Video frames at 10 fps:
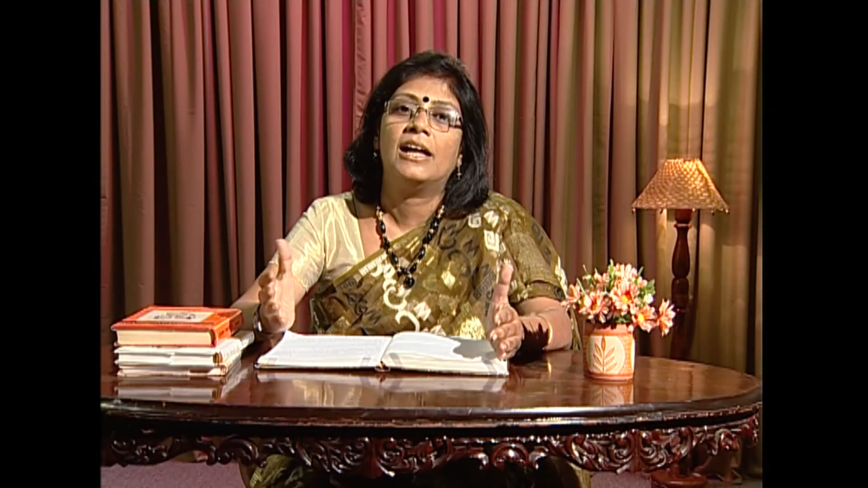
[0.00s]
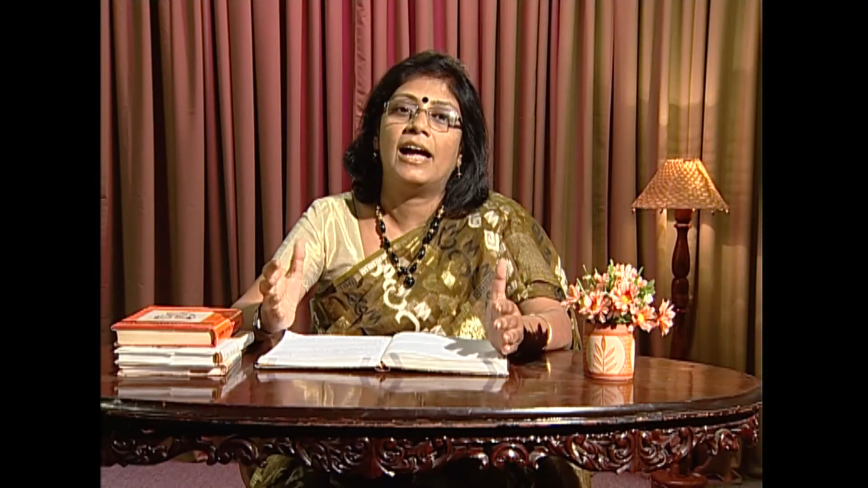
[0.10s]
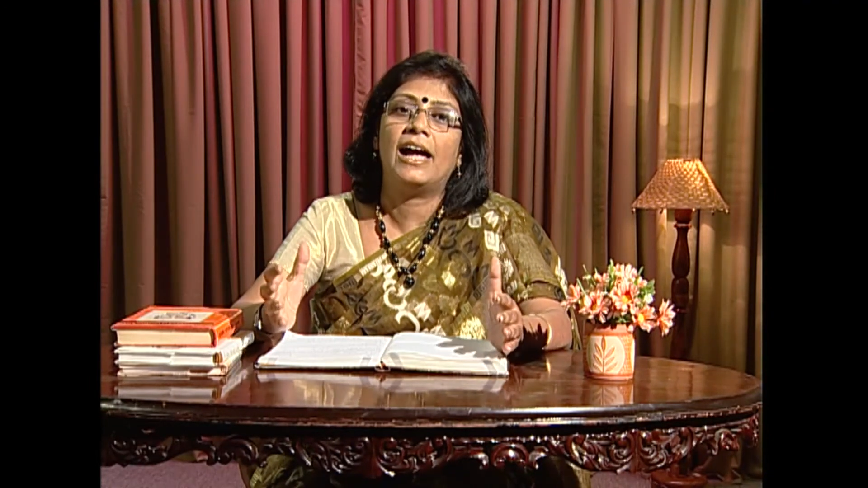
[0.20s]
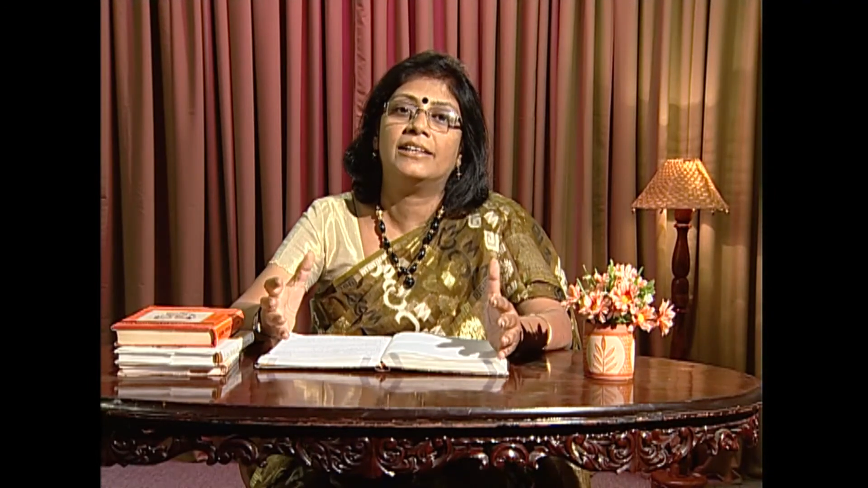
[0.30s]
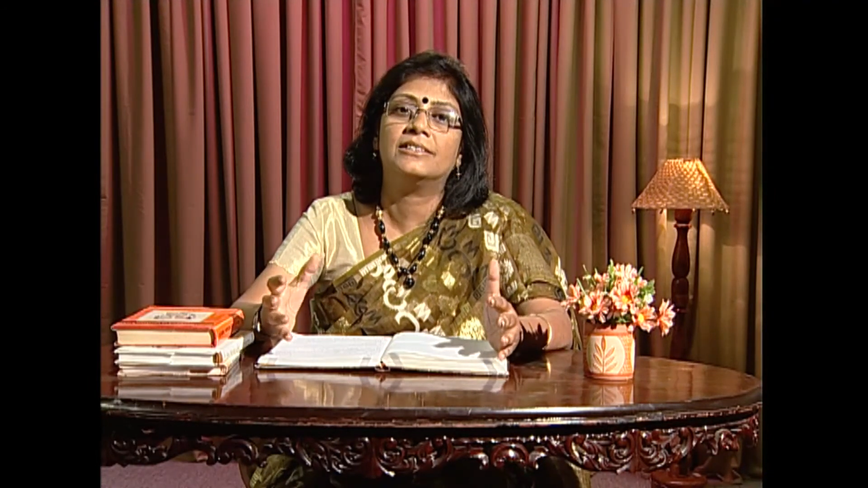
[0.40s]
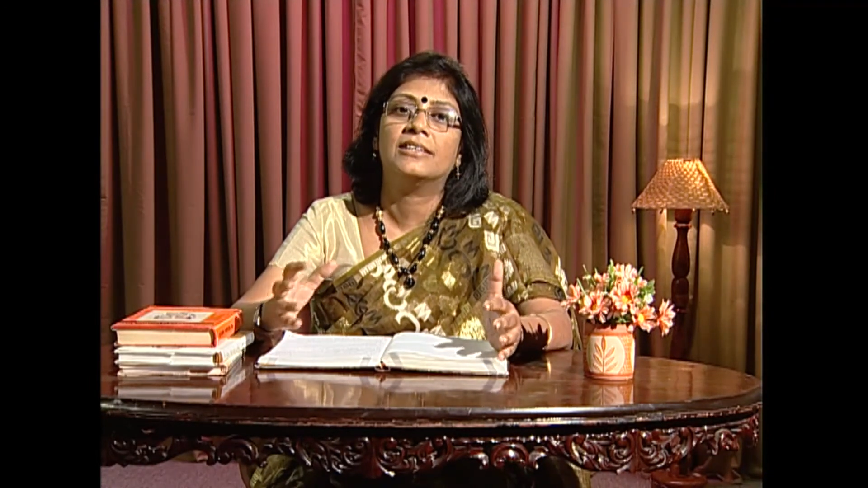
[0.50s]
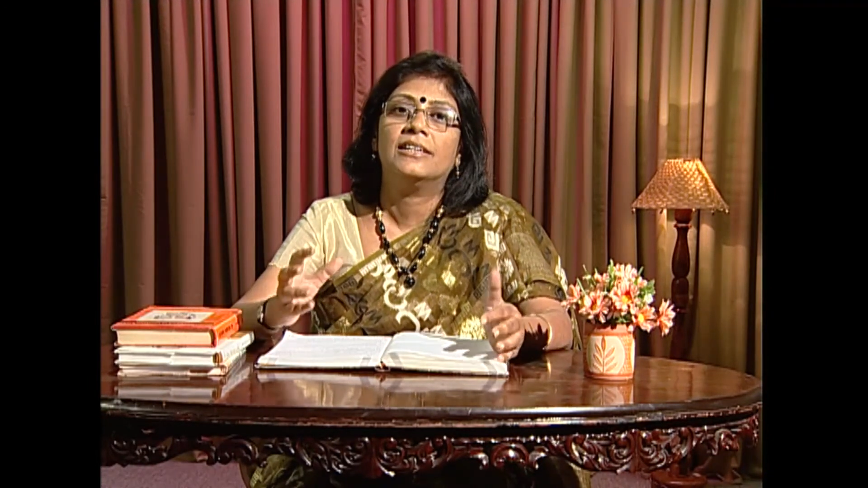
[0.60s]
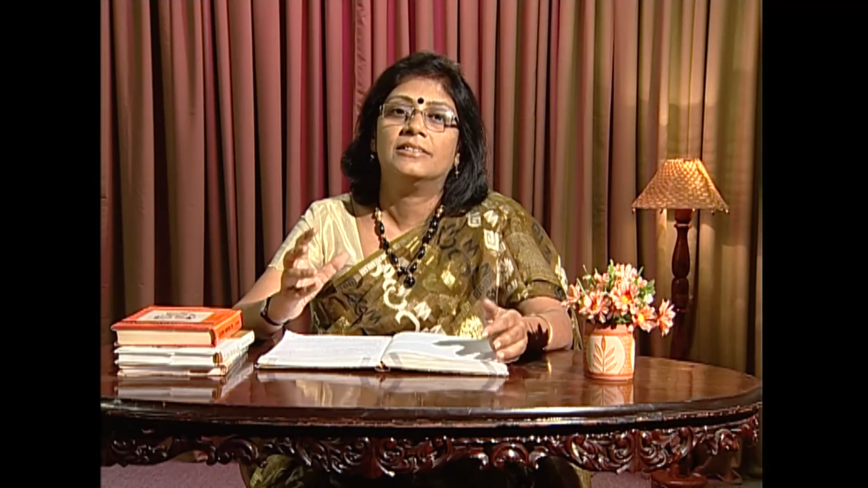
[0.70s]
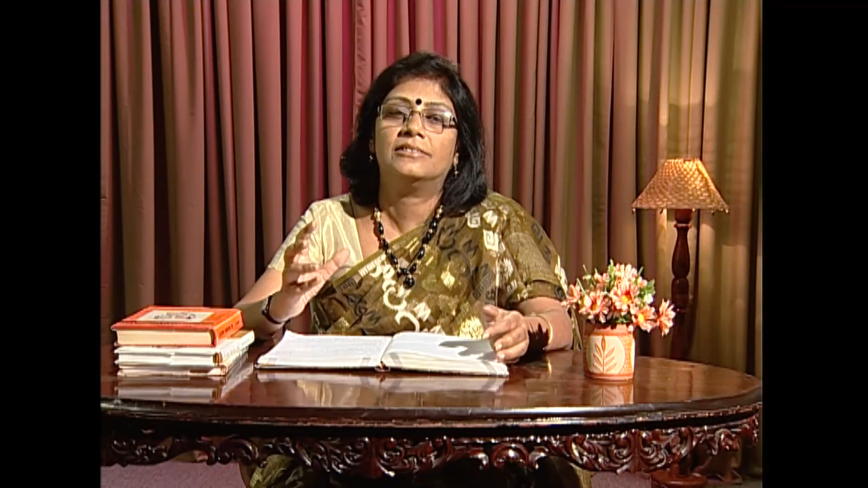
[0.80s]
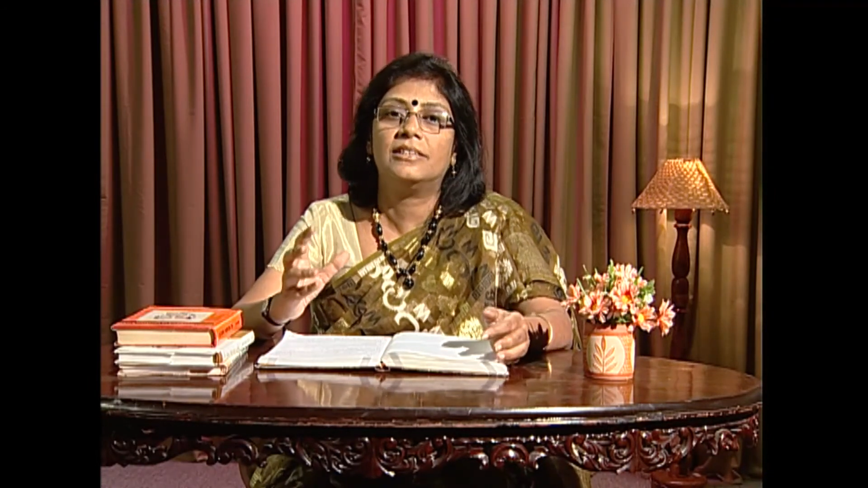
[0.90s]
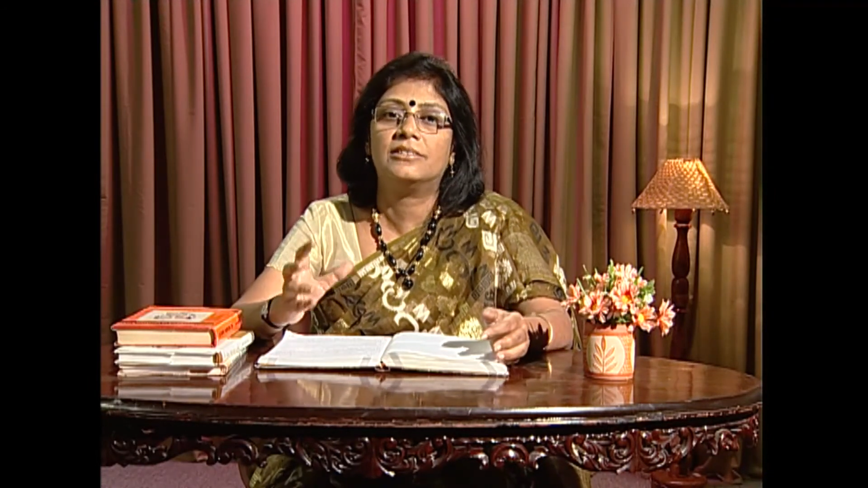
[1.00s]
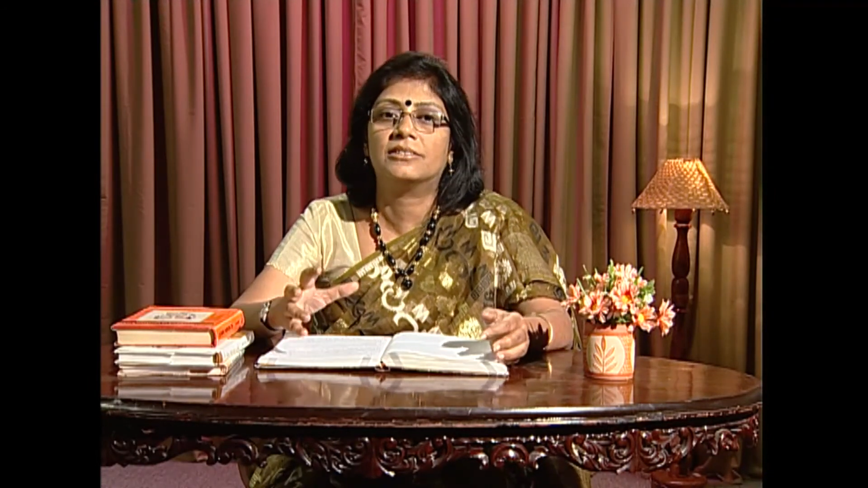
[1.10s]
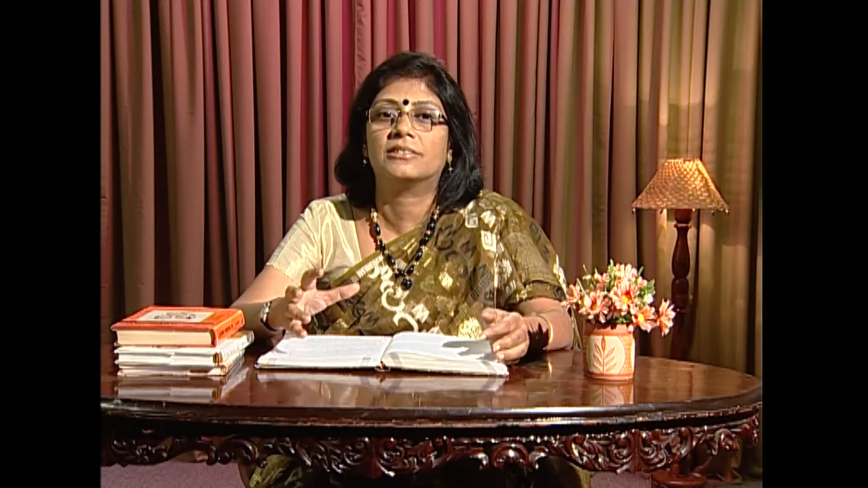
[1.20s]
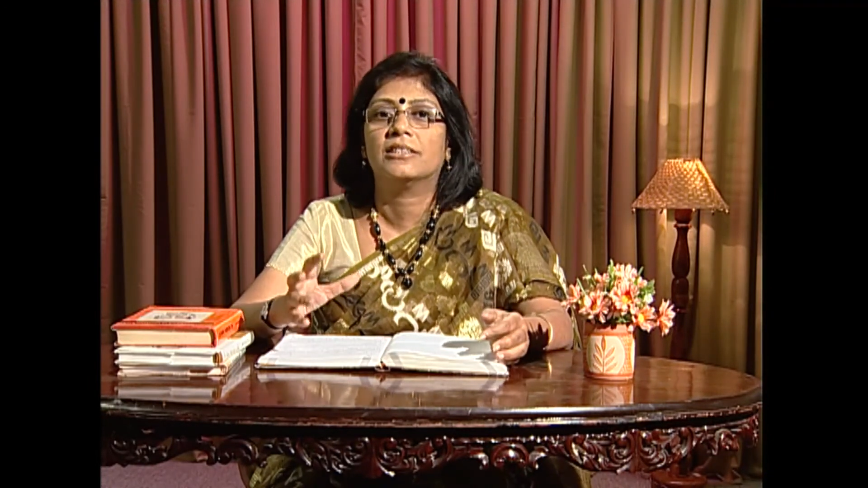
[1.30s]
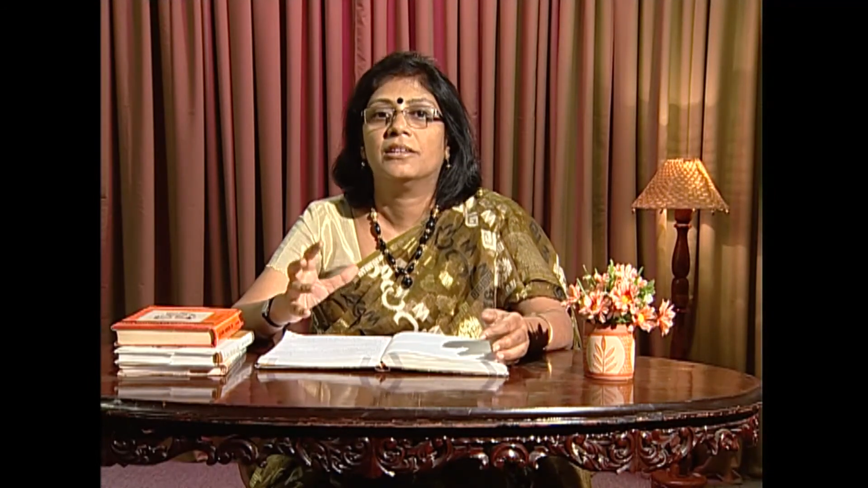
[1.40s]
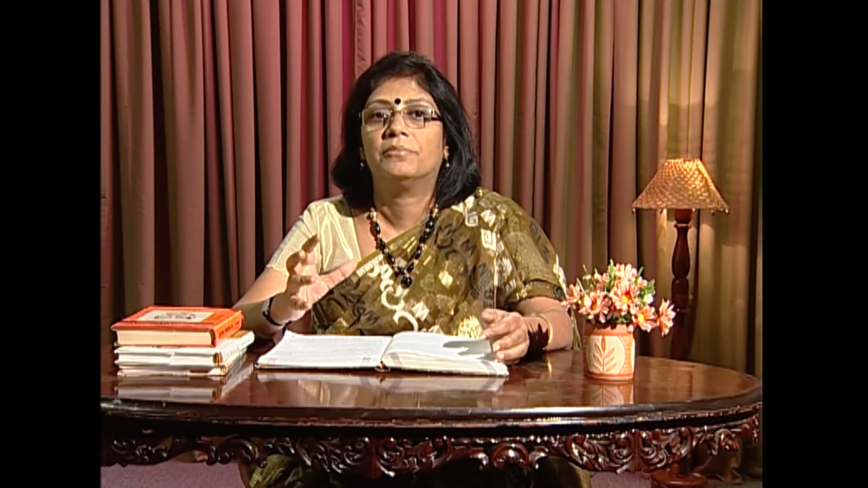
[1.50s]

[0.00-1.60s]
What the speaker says: And this